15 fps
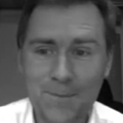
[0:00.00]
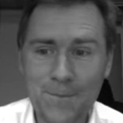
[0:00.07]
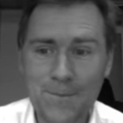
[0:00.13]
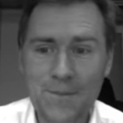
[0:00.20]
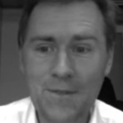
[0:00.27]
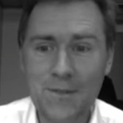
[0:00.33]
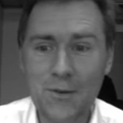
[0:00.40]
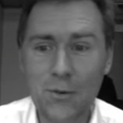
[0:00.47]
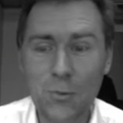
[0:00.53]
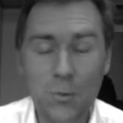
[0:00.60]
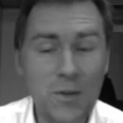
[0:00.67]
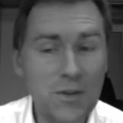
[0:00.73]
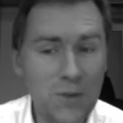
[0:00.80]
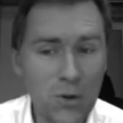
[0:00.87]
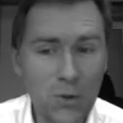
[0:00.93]
So
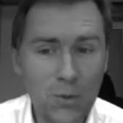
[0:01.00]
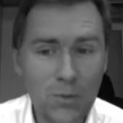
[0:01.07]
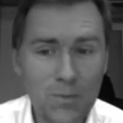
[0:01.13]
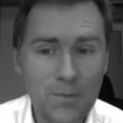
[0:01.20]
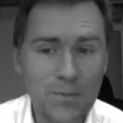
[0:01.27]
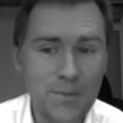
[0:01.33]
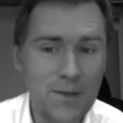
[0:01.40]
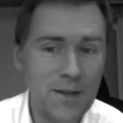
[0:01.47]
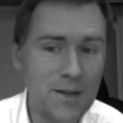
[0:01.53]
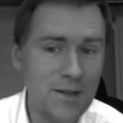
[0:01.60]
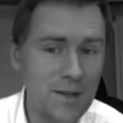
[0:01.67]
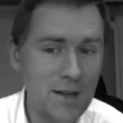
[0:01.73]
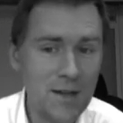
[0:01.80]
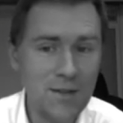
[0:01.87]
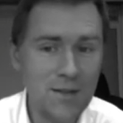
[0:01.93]
we know that
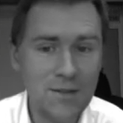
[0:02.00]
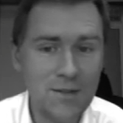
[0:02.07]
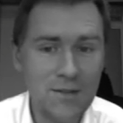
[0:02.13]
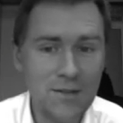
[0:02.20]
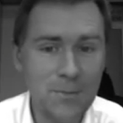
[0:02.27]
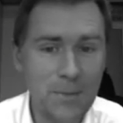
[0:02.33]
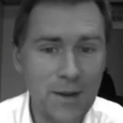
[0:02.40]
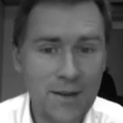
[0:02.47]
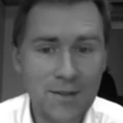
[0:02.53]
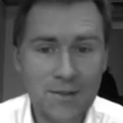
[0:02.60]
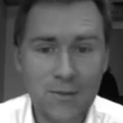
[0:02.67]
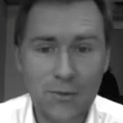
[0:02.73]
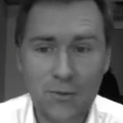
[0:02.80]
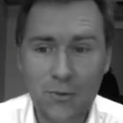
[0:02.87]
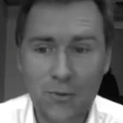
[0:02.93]
analyses
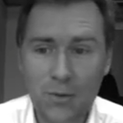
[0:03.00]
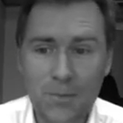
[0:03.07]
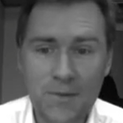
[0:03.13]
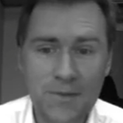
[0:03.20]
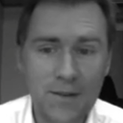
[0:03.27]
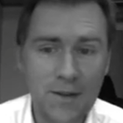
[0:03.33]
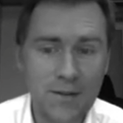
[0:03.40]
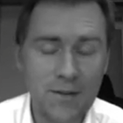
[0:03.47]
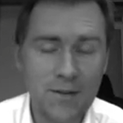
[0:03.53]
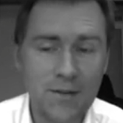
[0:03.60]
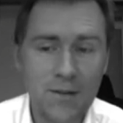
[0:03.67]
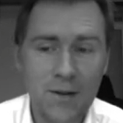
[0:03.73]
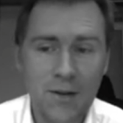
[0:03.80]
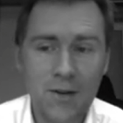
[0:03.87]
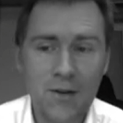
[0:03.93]
based on corpus data
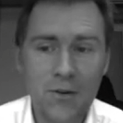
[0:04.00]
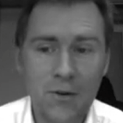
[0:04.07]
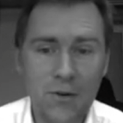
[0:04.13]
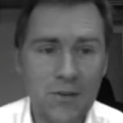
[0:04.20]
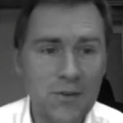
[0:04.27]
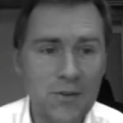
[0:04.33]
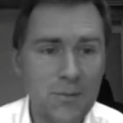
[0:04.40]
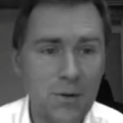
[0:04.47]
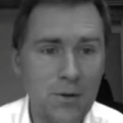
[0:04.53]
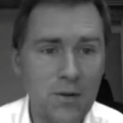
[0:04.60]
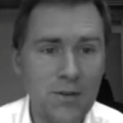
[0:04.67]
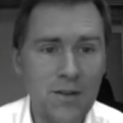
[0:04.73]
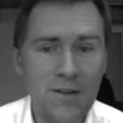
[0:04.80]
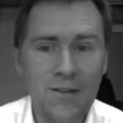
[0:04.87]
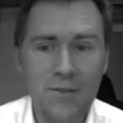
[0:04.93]

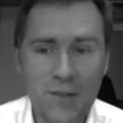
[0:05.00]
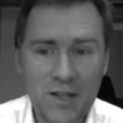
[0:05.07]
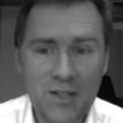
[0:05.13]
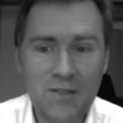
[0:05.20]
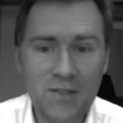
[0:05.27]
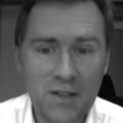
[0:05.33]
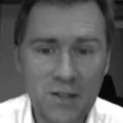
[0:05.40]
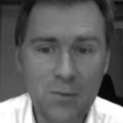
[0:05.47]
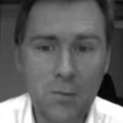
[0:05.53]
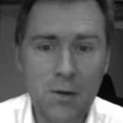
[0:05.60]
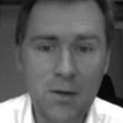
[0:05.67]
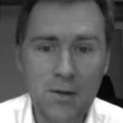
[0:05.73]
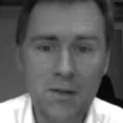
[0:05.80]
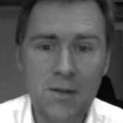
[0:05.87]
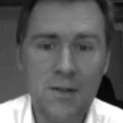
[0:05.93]
correspond very, very
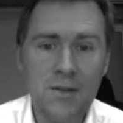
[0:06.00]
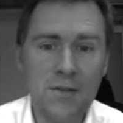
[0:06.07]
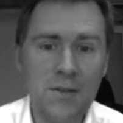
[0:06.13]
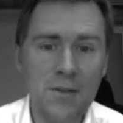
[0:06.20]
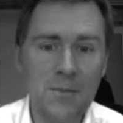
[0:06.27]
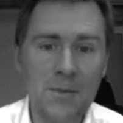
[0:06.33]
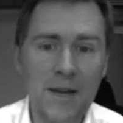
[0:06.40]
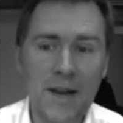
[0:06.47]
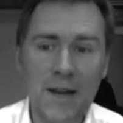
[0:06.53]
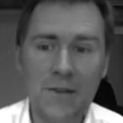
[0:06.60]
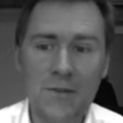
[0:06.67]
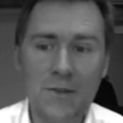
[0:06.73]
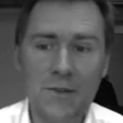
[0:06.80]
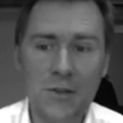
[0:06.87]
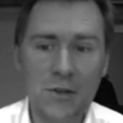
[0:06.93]
well to the
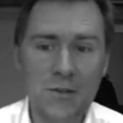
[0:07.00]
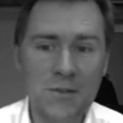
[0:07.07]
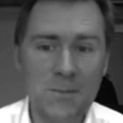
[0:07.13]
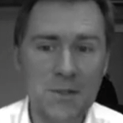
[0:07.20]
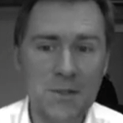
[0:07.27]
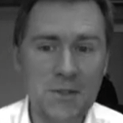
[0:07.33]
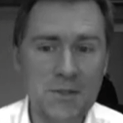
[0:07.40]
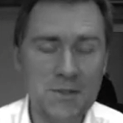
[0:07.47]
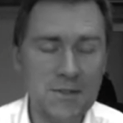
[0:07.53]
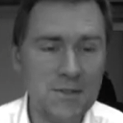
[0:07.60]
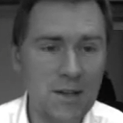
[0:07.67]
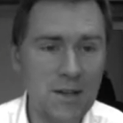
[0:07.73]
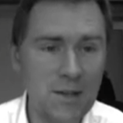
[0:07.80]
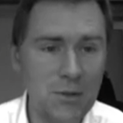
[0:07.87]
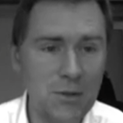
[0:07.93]
behavior of speakers in
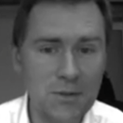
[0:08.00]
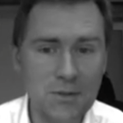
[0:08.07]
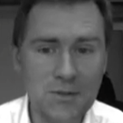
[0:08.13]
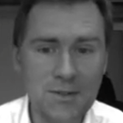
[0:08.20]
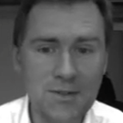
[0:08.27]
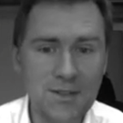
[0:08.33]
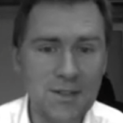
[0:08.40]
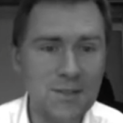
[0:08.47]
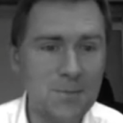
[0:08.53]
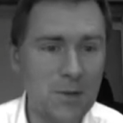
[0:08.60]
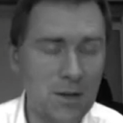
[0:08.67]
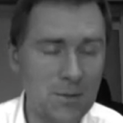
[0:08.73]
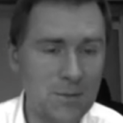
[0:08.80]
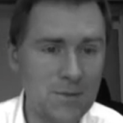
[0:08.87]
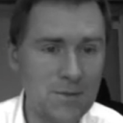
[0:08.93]
psycholinguistic
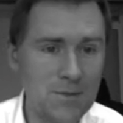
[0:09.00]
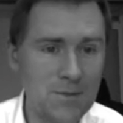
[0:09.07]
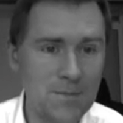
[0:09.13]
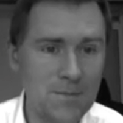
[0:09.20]
experiments.